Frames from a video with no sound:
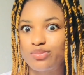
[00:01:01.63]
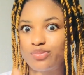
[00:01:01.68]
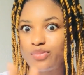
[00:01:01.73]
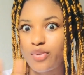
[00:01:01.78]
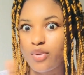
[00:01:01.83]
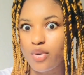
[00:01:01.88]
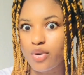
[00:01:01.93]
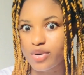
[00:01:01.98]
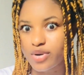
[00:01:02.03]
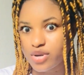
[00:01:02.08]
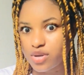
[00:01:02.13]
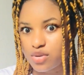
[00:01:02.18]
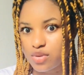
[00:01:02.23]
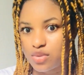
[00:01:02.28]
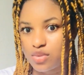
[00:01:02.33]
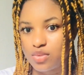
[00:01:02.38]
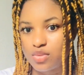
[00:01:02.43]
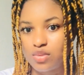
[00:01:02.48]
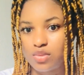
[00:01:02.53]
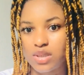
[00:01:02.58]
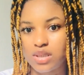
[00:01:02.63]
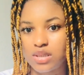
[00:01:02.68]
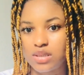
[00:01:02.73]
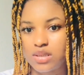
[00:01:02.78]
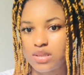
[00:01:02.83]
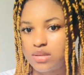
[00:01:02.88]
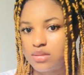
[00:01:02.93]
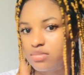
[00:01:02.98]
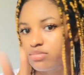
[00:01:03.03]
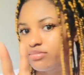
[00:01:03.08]
bore you
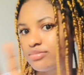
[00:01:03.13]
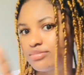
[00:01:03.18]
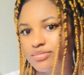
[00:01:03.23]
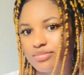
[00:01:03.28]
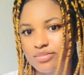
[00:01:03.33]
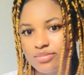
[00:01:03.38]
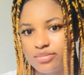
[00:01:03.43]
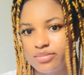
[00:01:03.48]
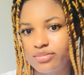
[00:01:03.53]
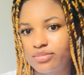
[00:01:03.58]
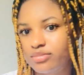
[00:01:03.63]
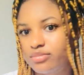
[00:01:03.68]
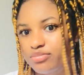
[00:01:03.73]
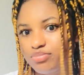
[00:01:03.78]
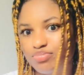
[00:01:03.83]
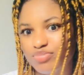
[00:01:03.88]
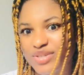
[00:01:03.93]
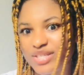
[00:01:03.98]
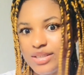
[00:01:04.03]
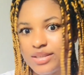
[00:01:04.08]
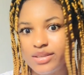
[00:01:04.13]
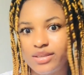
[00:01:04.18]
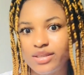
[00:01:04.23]
with big